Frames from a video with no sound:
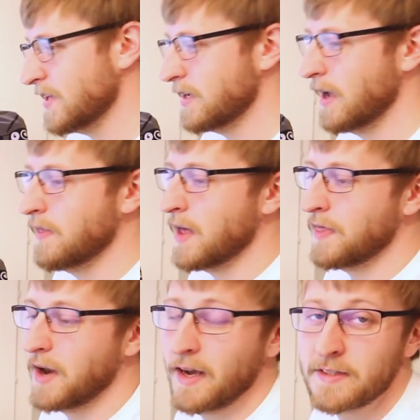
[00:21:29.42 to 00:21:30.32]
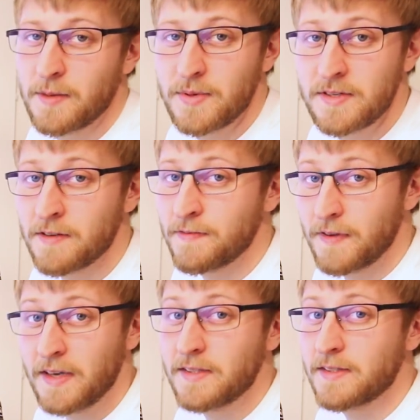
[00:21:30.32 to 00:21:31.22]
And then the next step is to
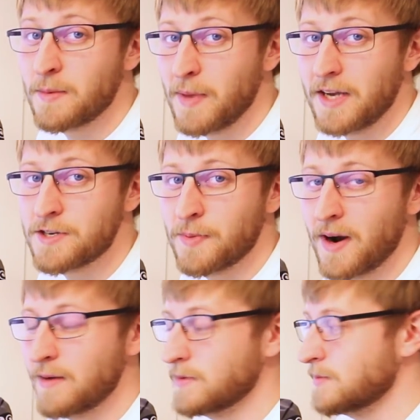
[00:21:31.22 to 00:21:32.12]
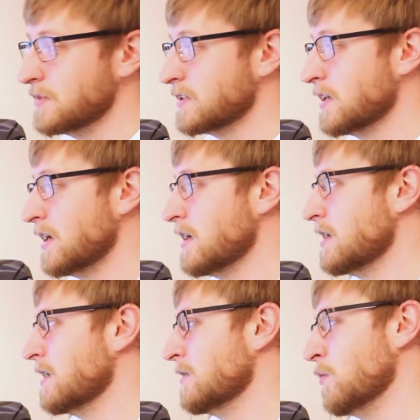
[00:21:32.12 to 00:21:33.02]
fix the major problems.
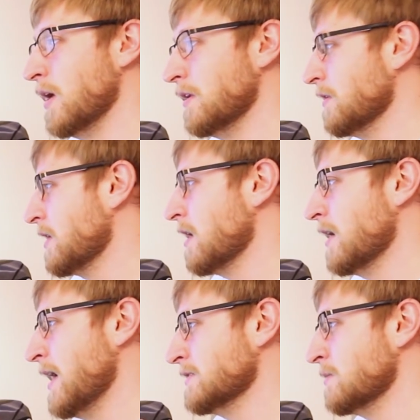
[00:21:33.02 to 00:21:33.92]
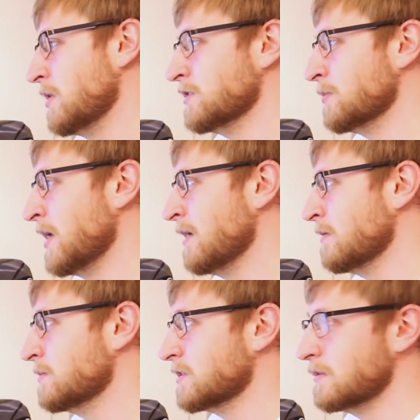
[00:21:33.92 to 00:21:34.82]
Whether the car has a bunch of
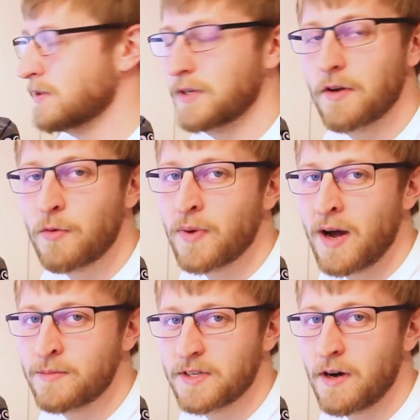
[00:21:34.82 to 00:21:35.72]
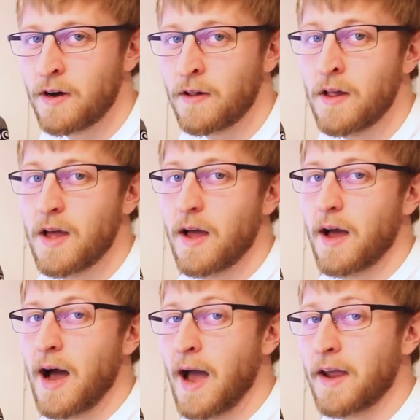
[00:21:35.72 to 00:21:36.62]
problems or really no problems at all,
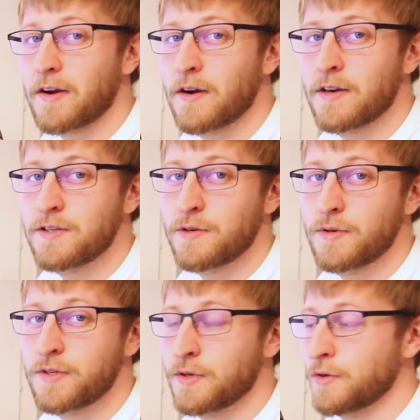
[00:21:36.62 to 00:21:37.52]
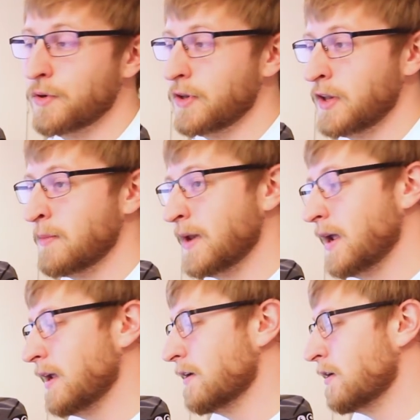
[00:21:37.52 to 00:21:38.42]
I encourage you to eliminate